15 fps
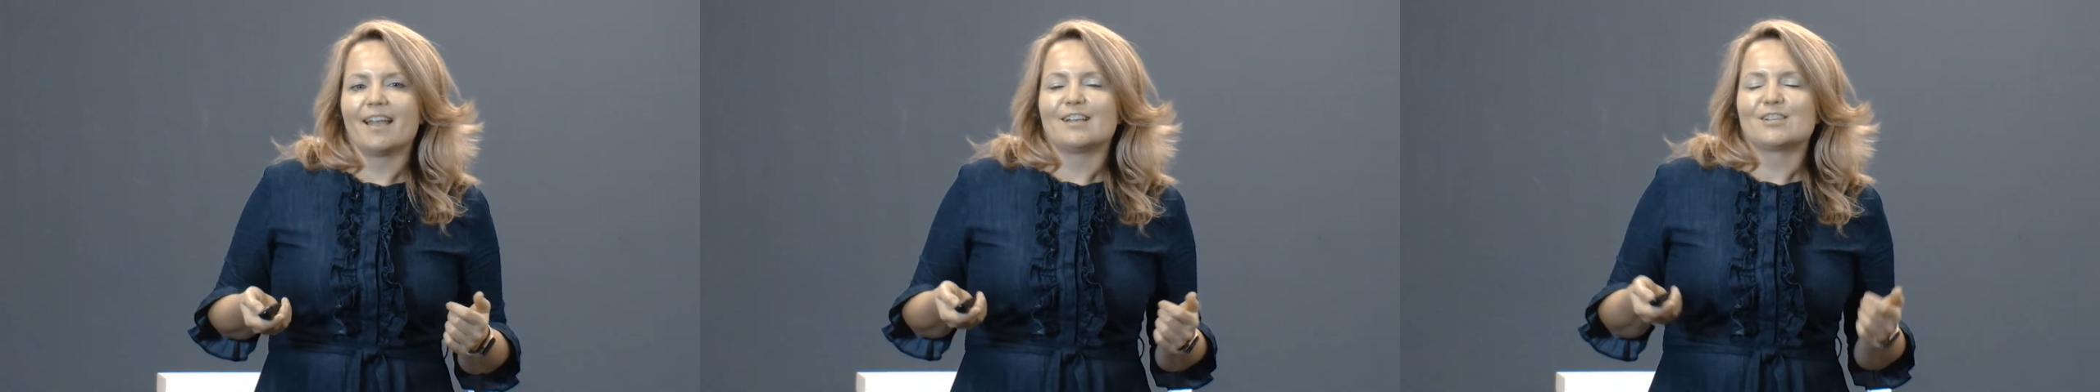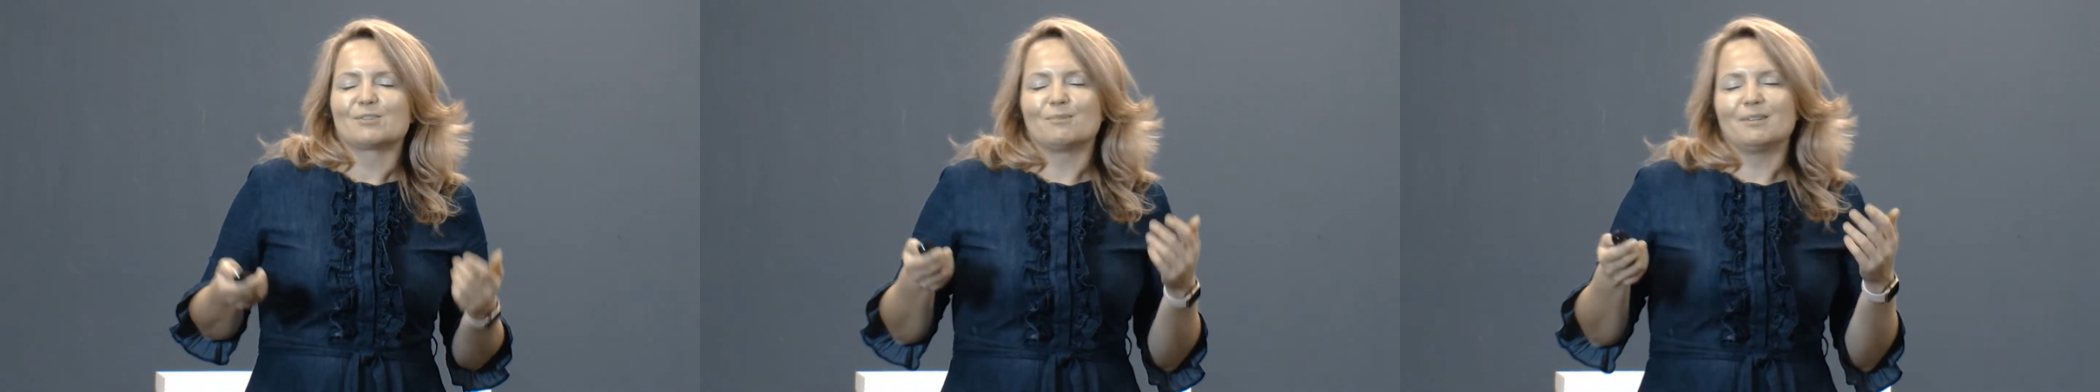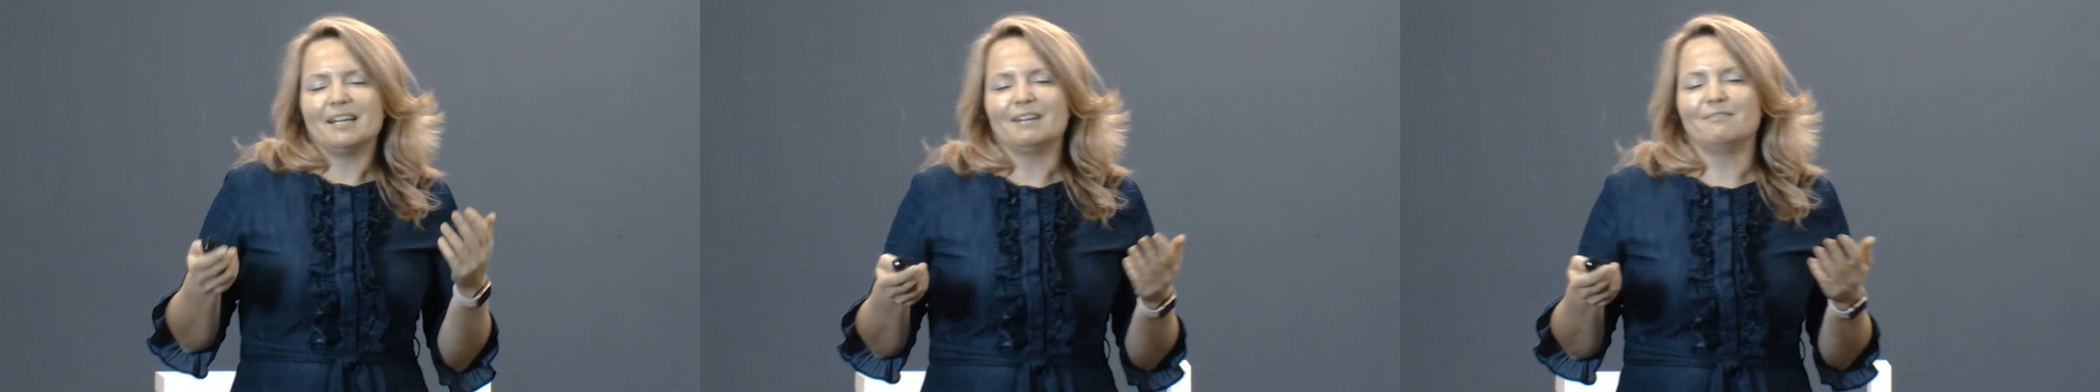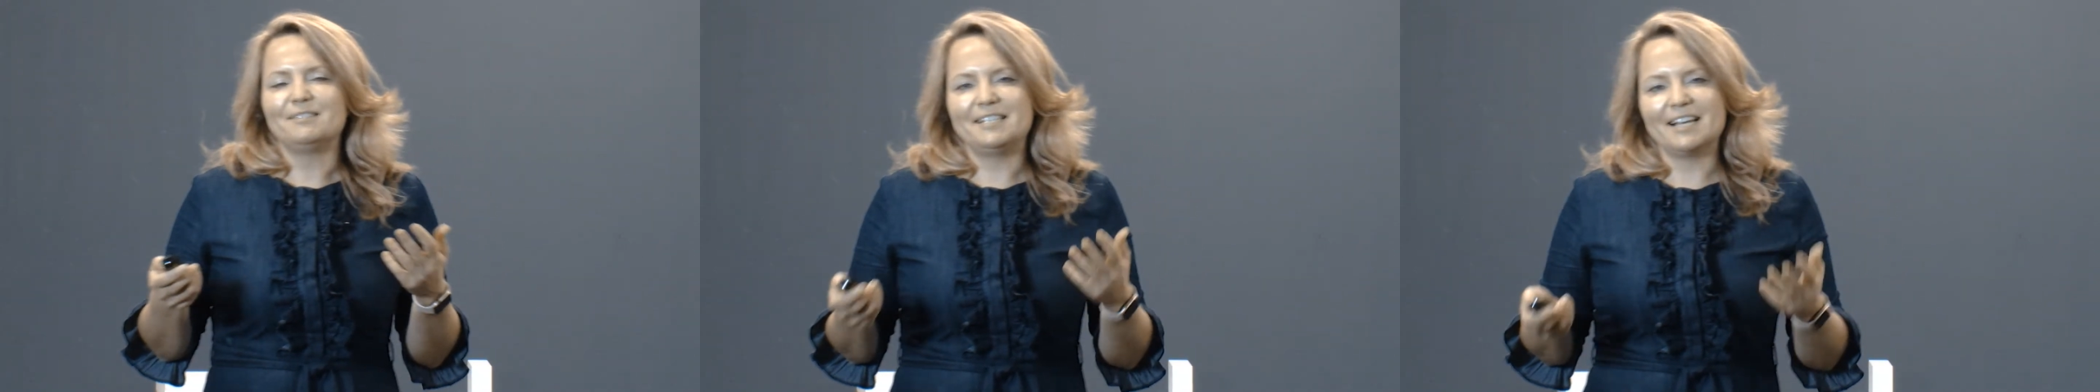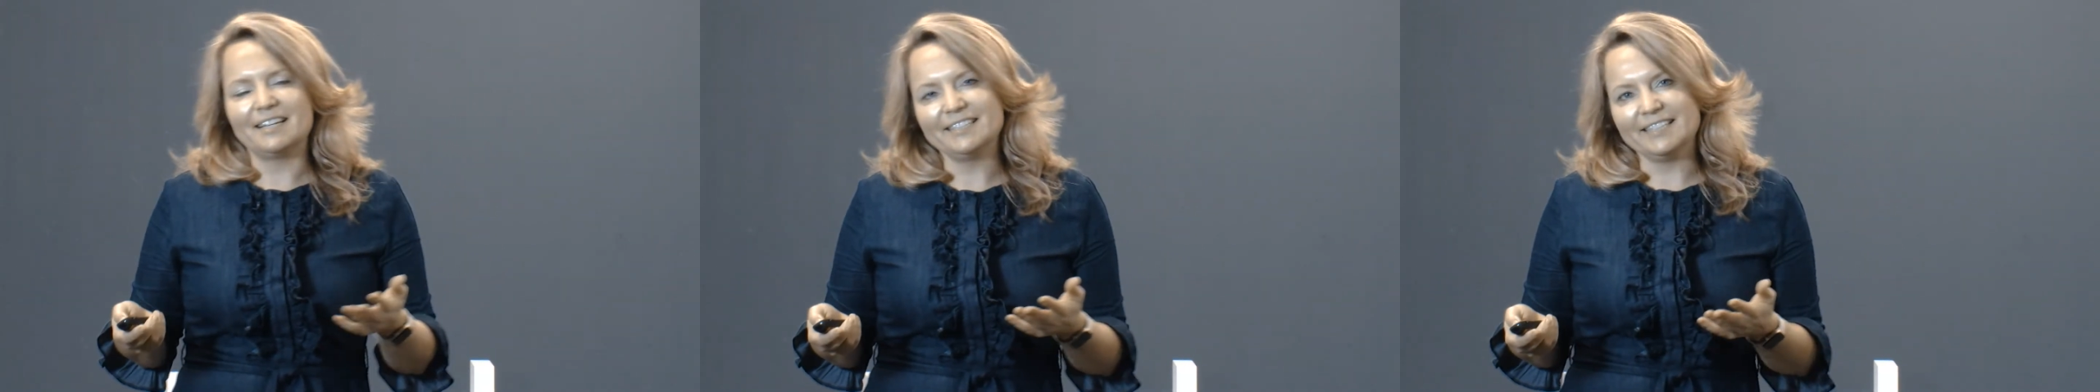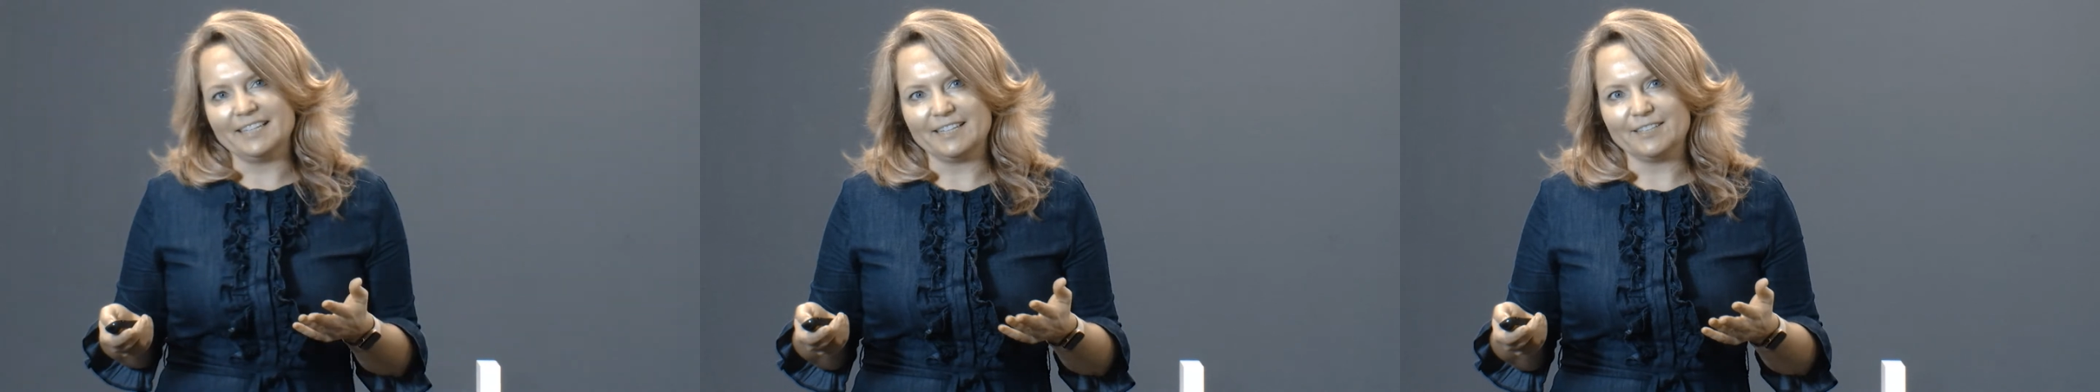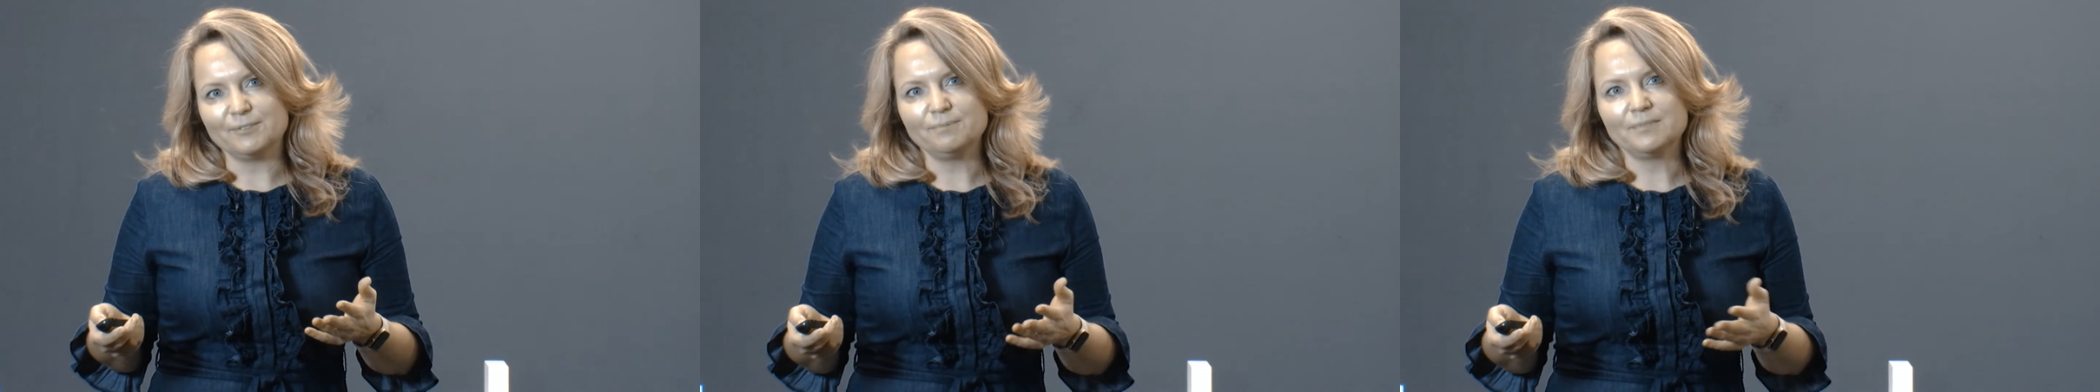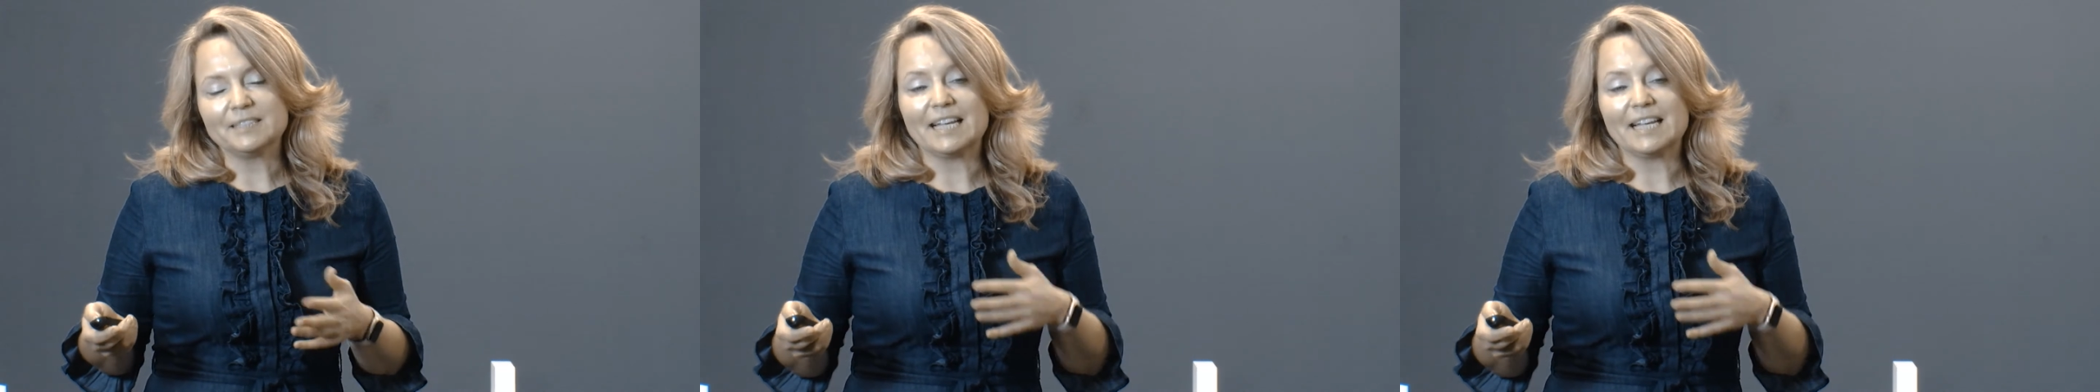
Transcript: So what they have done here,